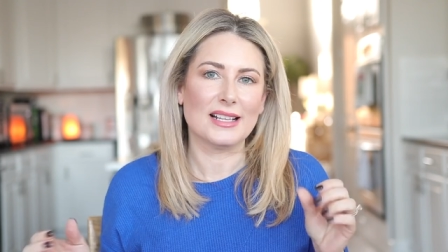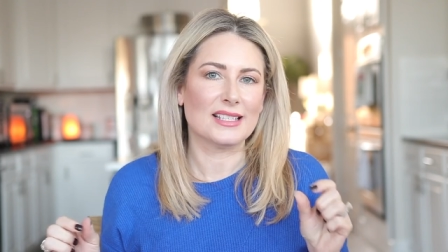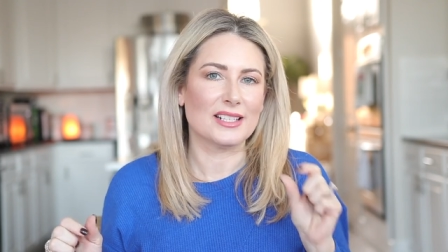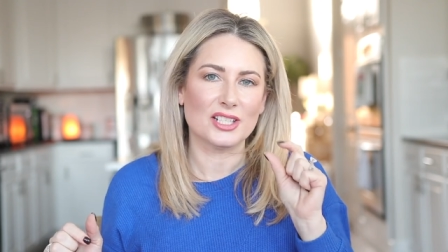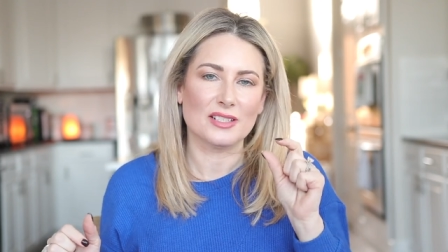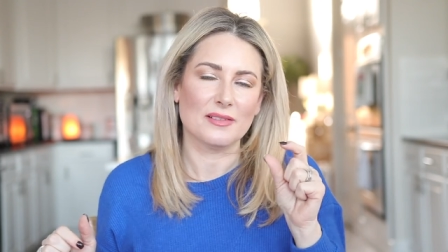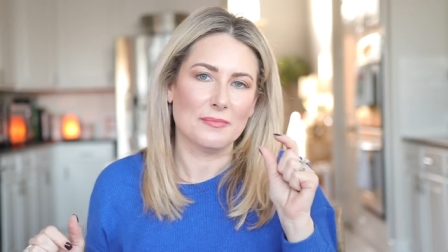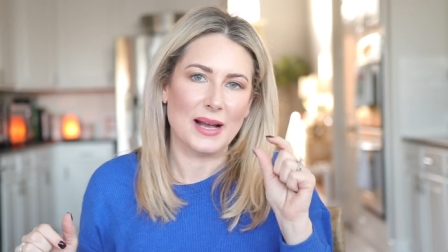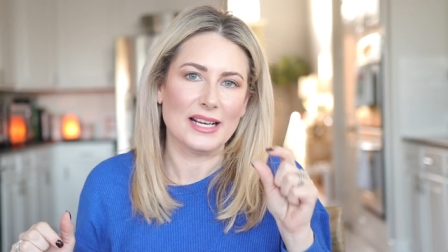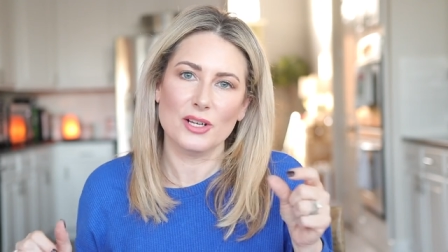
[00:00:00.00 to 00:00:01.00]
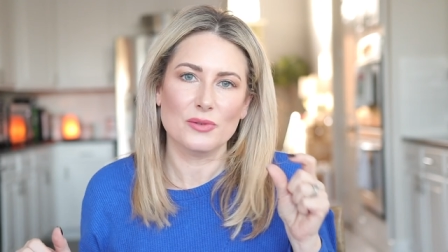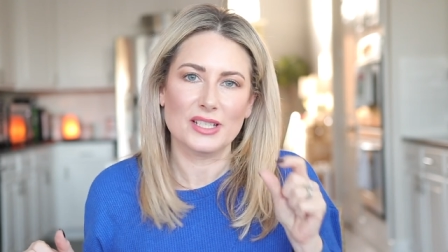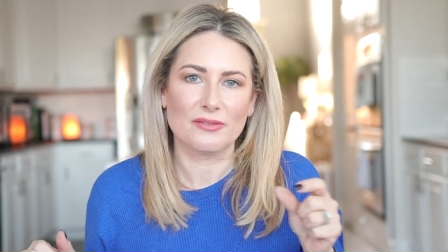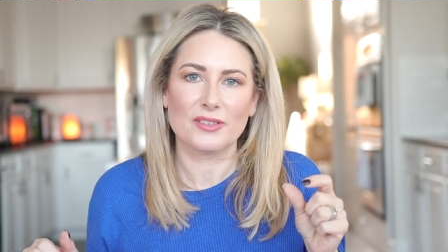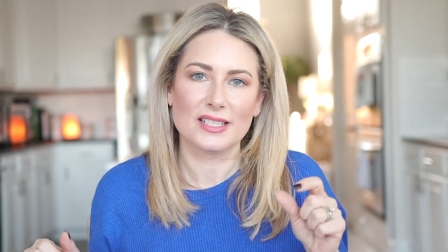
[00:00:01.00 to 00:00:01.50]
It's such a minute
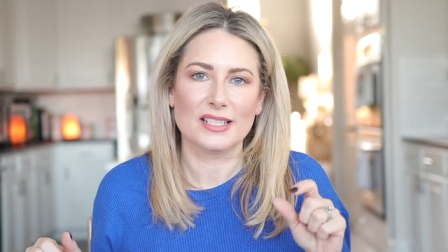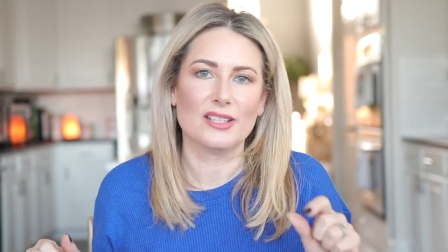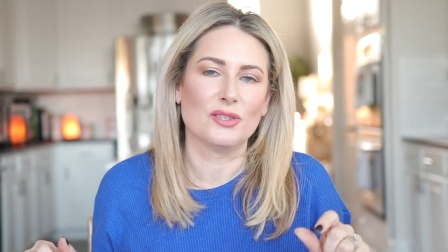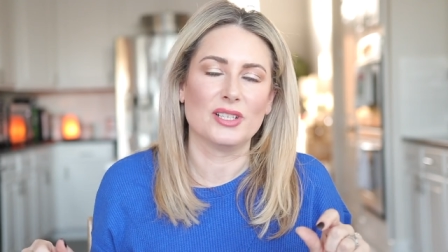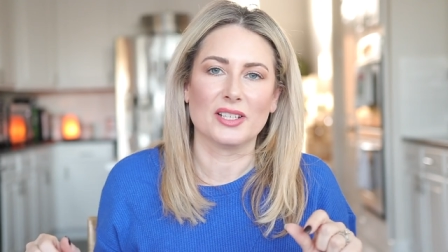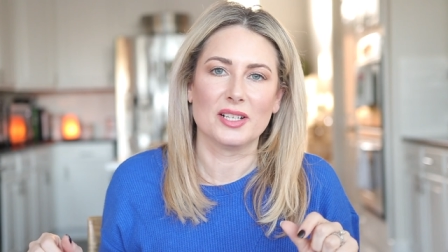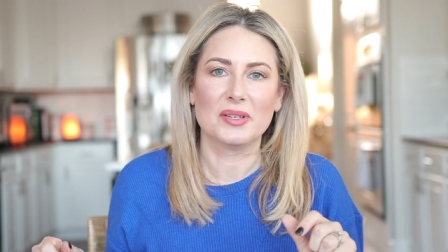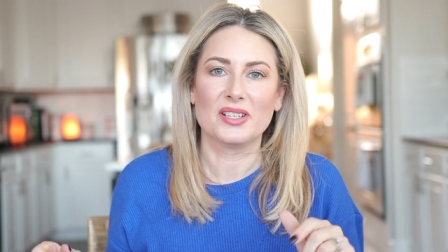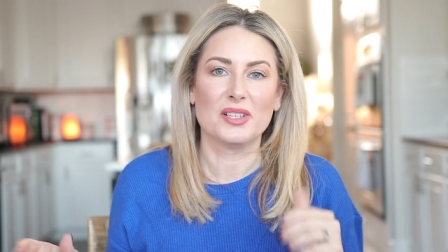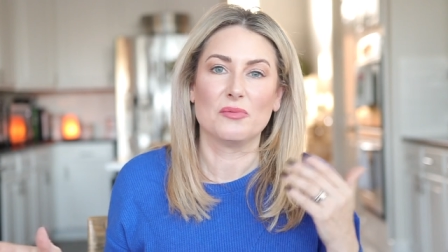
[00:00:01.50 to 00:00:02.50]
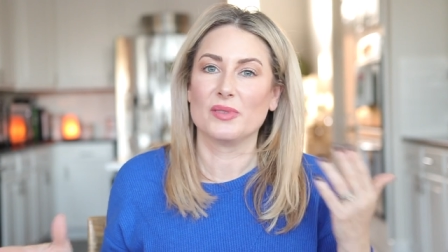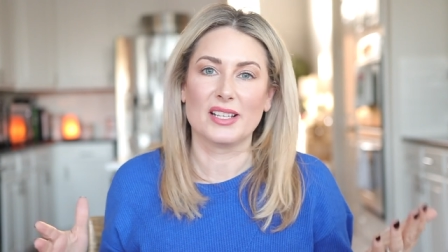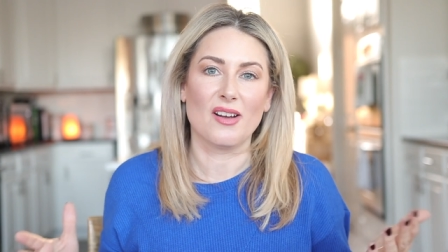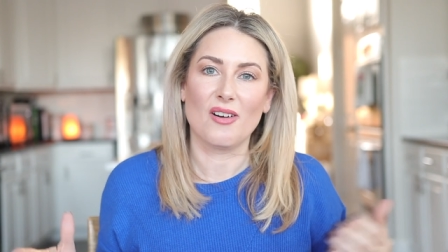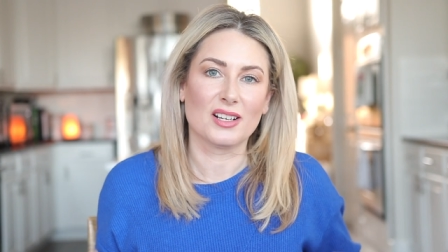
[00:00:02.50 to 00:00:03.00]
difference in the utility bill, you
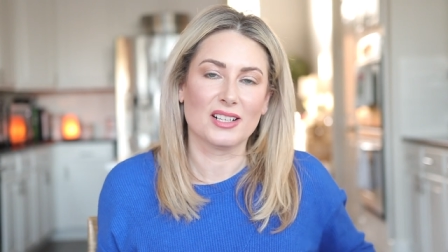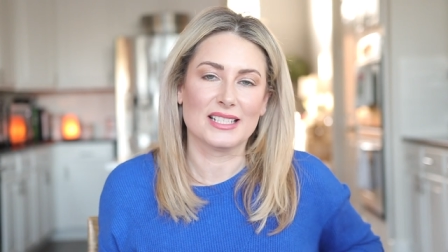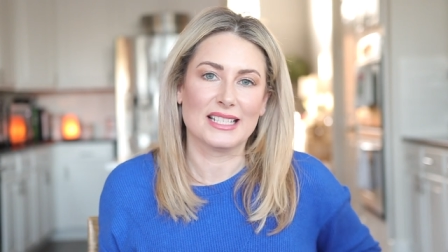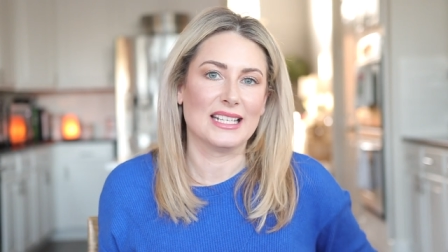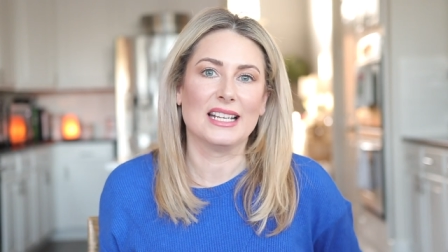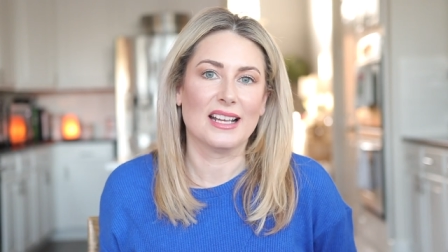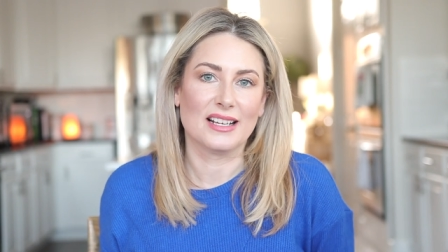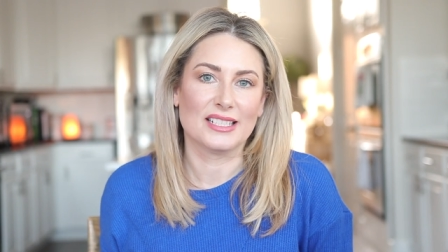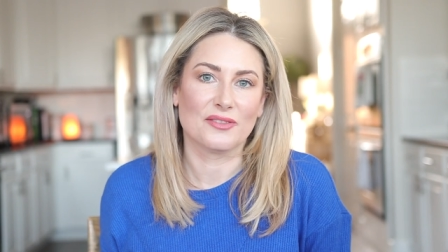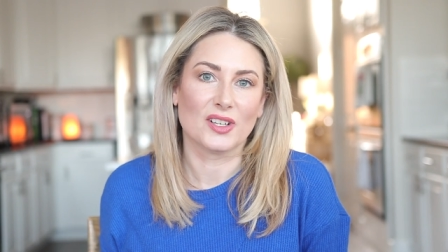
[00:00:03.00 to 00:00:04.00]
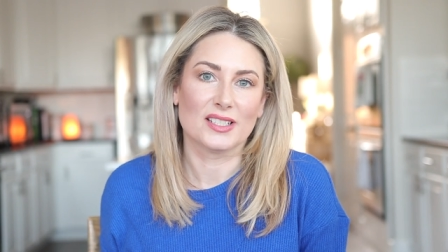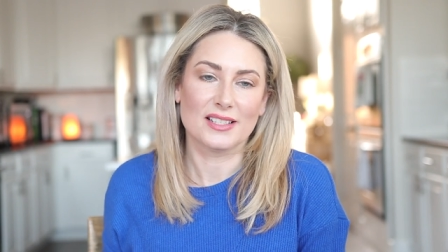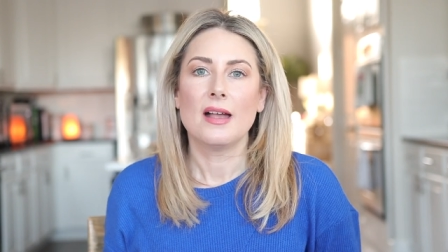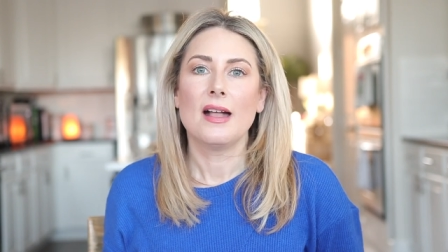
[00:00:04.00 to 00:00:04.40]
really aren't gonna see a difference.